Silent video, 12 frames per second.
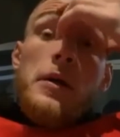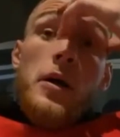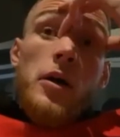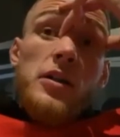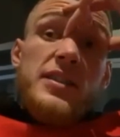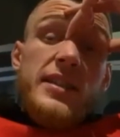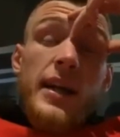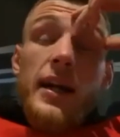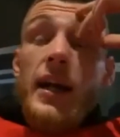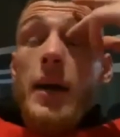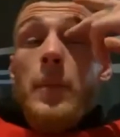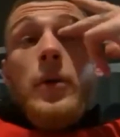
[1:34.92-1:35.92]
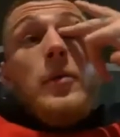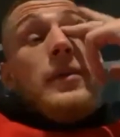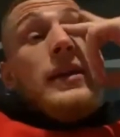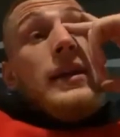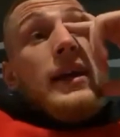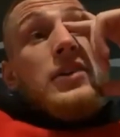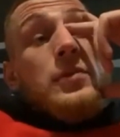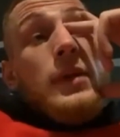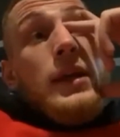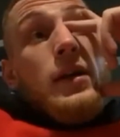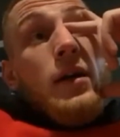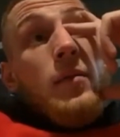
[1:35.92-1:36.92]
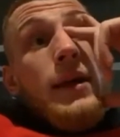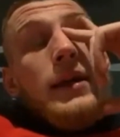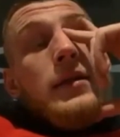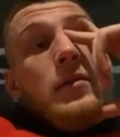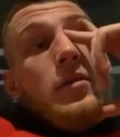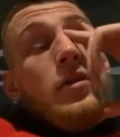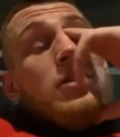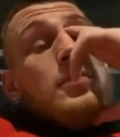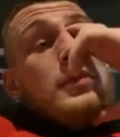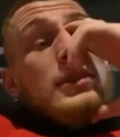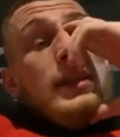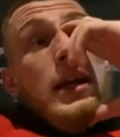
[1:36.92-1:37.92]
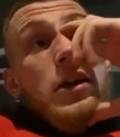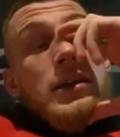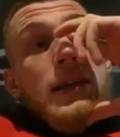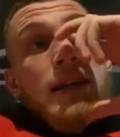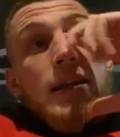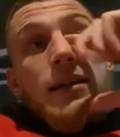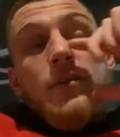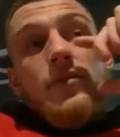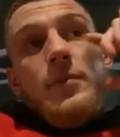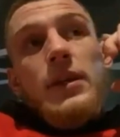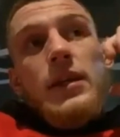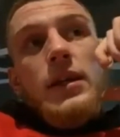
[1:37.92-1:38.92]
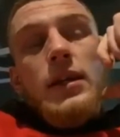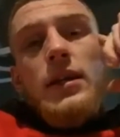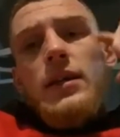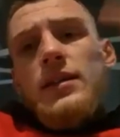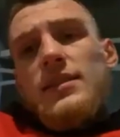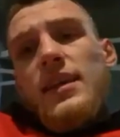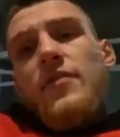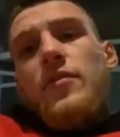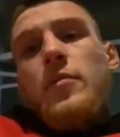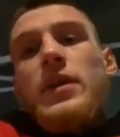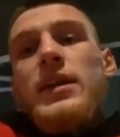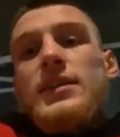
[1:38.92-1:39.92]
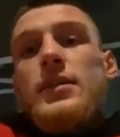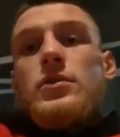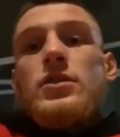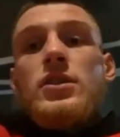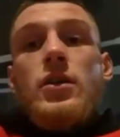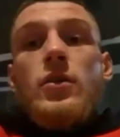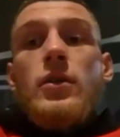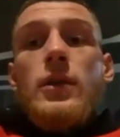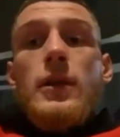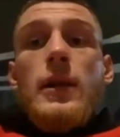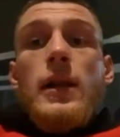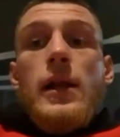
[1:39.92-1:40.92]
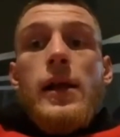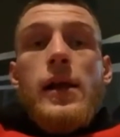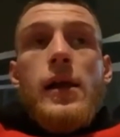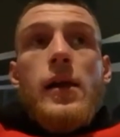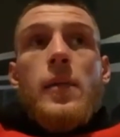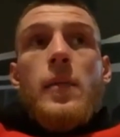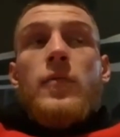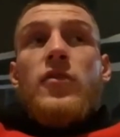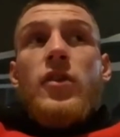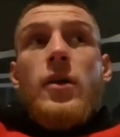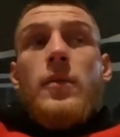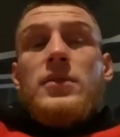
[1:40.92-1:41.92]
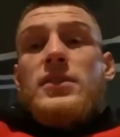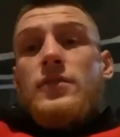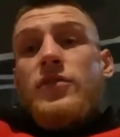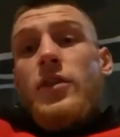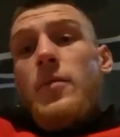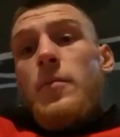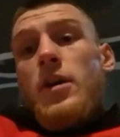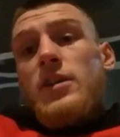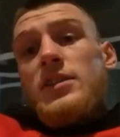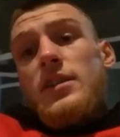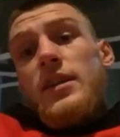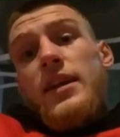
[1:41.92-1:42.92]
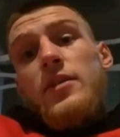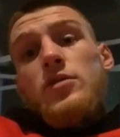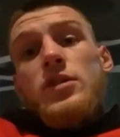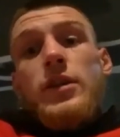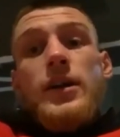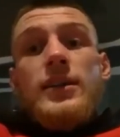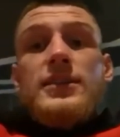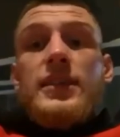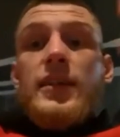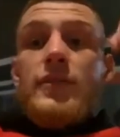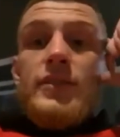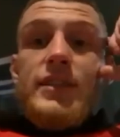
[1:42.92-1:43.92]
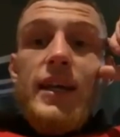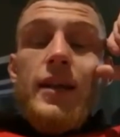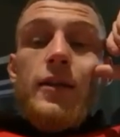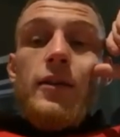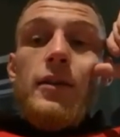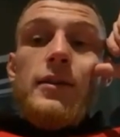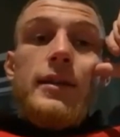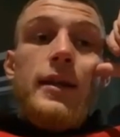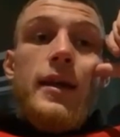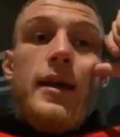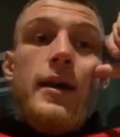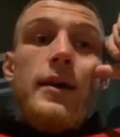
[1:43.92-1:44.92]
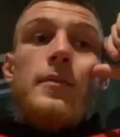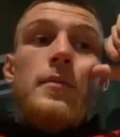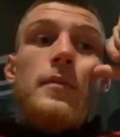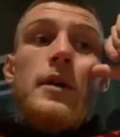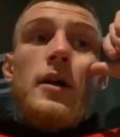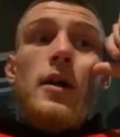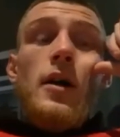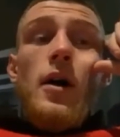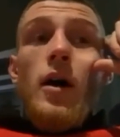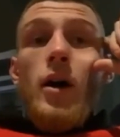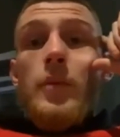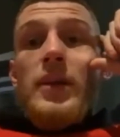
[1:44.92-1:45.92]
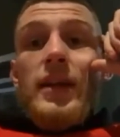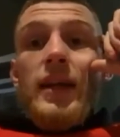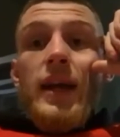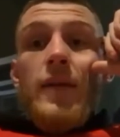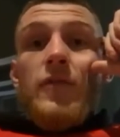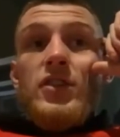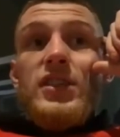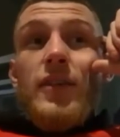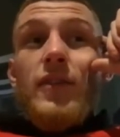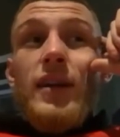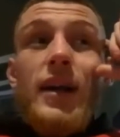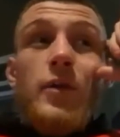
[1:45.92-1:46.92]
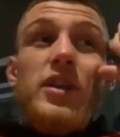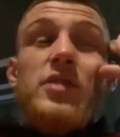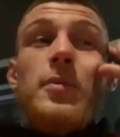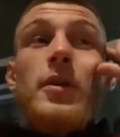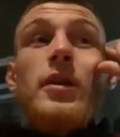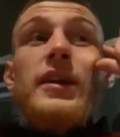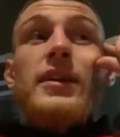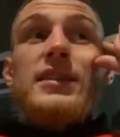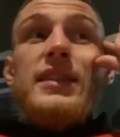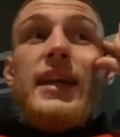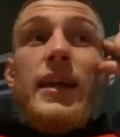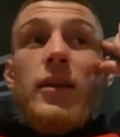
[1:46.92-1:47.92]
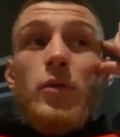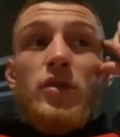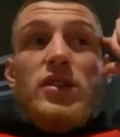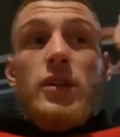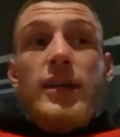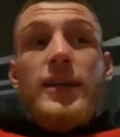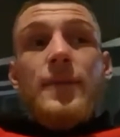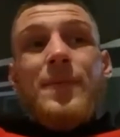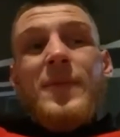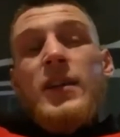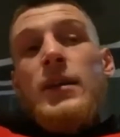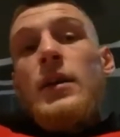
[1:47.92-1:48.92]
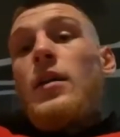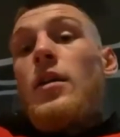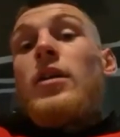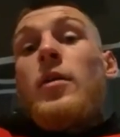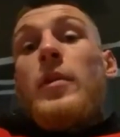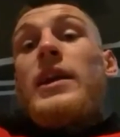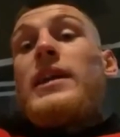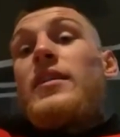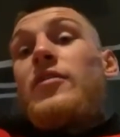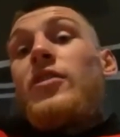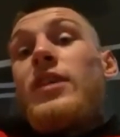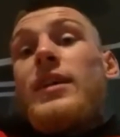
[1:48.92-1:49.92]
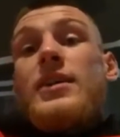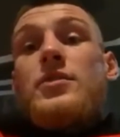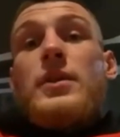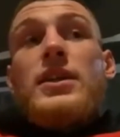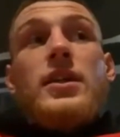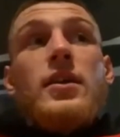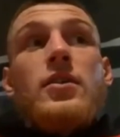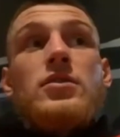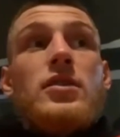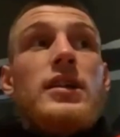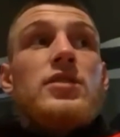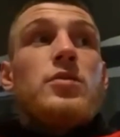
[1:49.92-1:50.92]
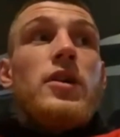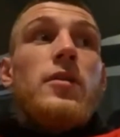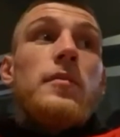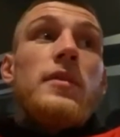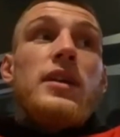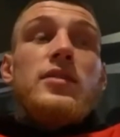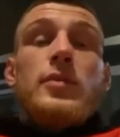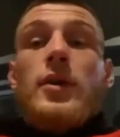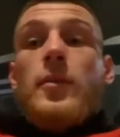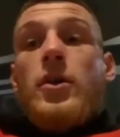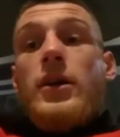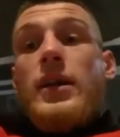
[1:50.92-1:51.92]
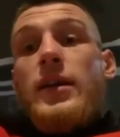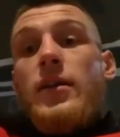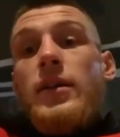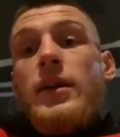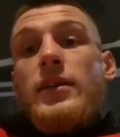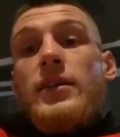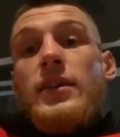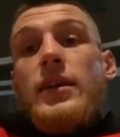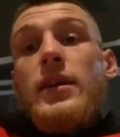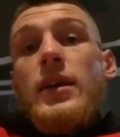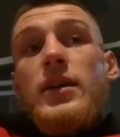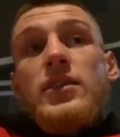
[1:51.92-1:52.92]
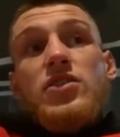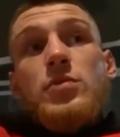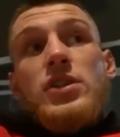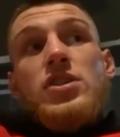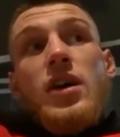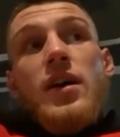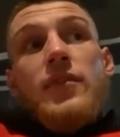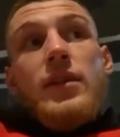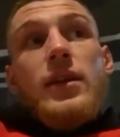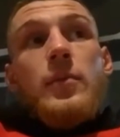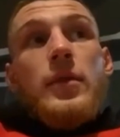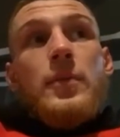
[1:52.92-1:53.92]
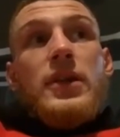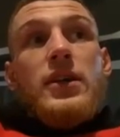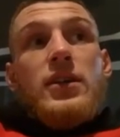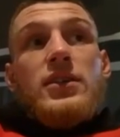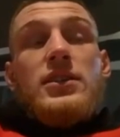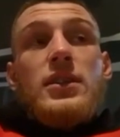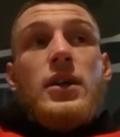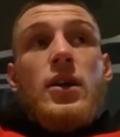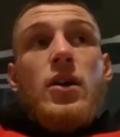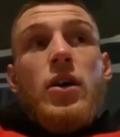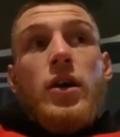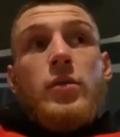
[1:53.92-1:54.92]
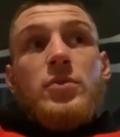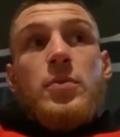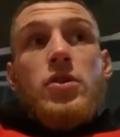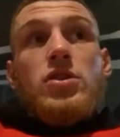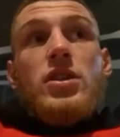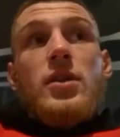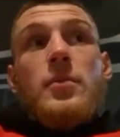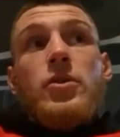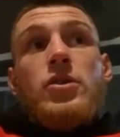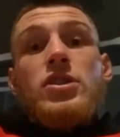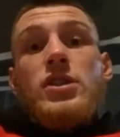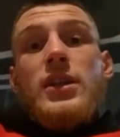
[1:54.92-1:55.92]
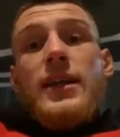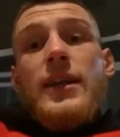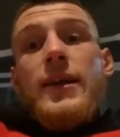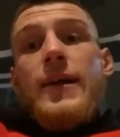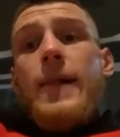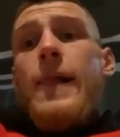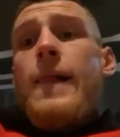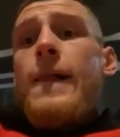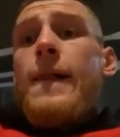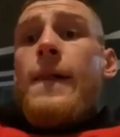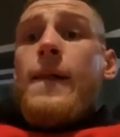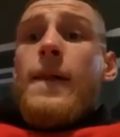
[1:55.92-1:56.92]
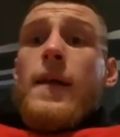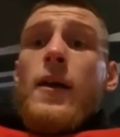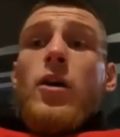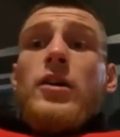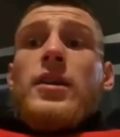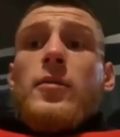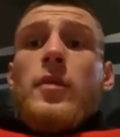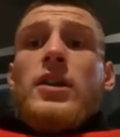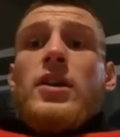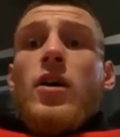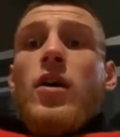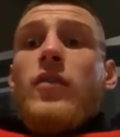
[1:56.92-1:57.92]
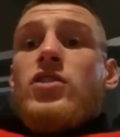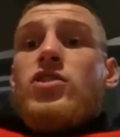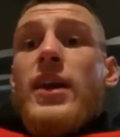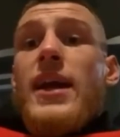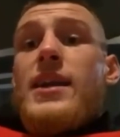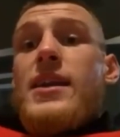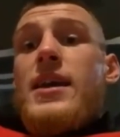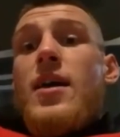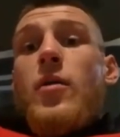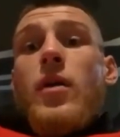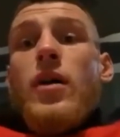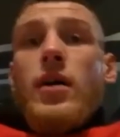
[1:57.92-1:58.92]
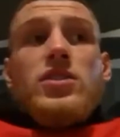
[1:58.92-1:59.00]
I'll start camp probably next week. I'll wait till Christmas Day. I think leaves me seven weeks out. So. Um, from from Boxing Day, you call it Stephen's Day in Ireland. Um, yeah. I'll be in the camp for seven hard weeks. But like I said, I was like, like I'm ready to fight next week, you know. So that's why I'm that's why I'm kind of down here to to switch off a little bit, because I was pushing and pushing, and uh, I didn't want to overtrain and hit a wall.